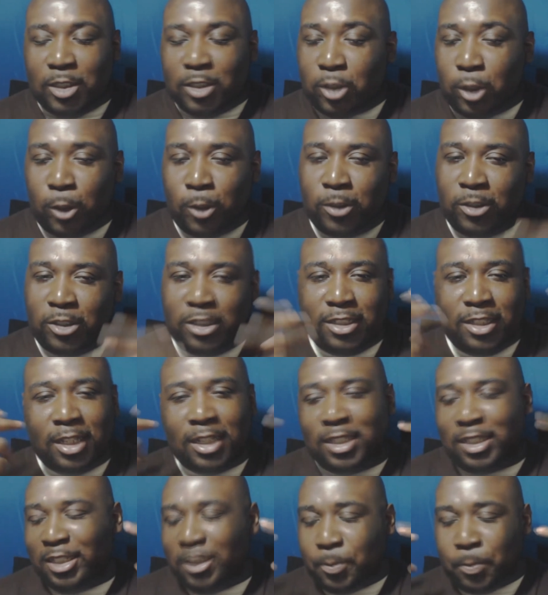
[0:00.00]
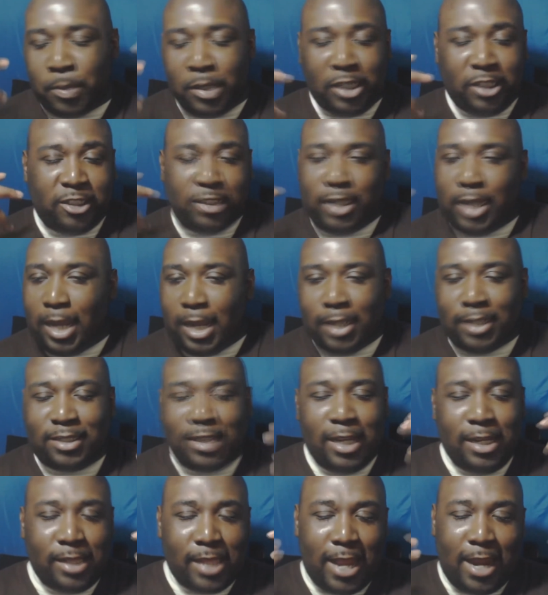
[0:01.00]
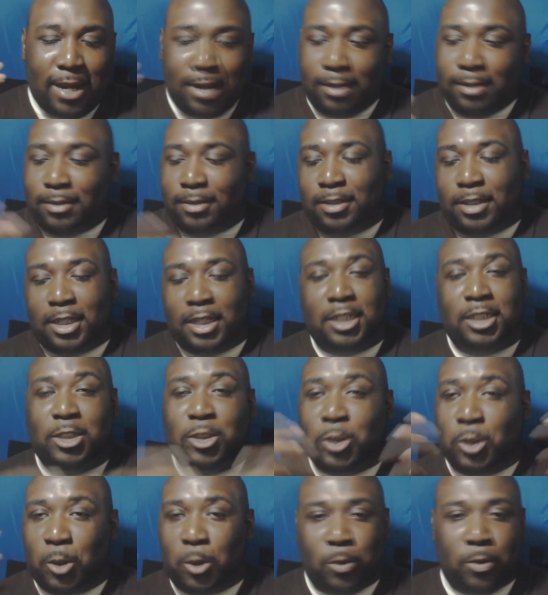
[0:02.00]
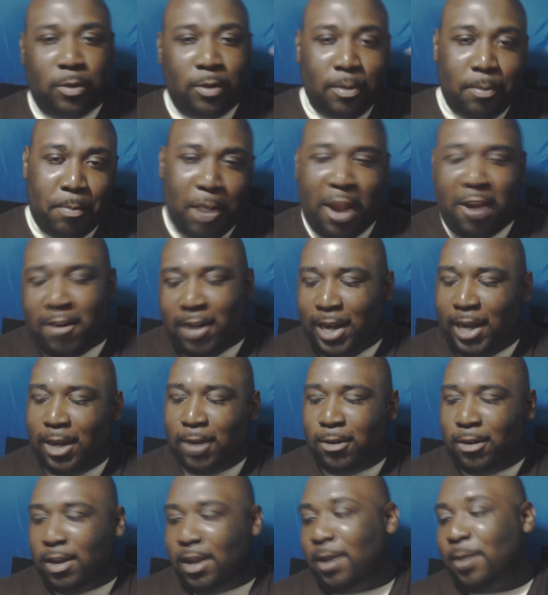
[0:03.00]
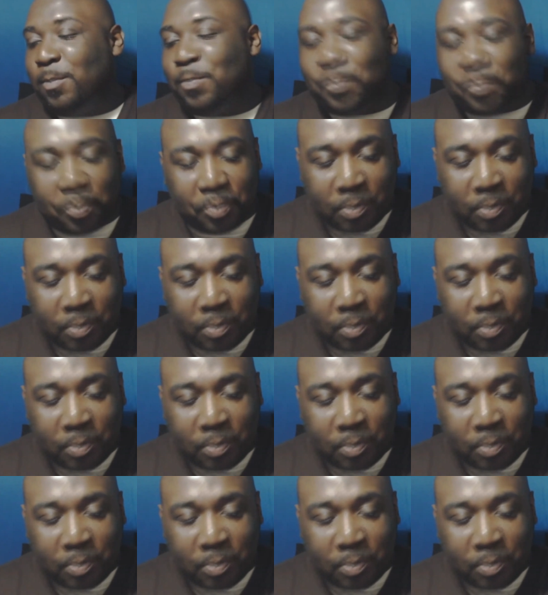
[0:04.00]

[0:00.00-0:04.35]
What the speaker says: So just picture that, take that in, and marinate on that.